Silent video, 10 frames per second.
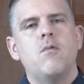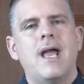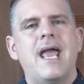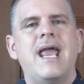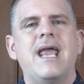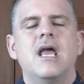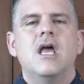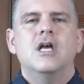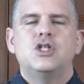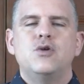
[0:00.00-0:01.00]
way
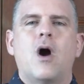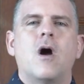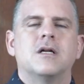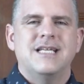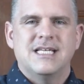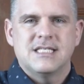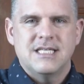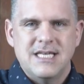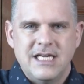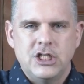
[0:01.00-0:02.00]
to our
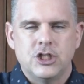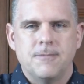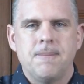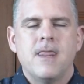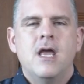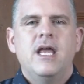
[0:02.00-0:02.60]
destination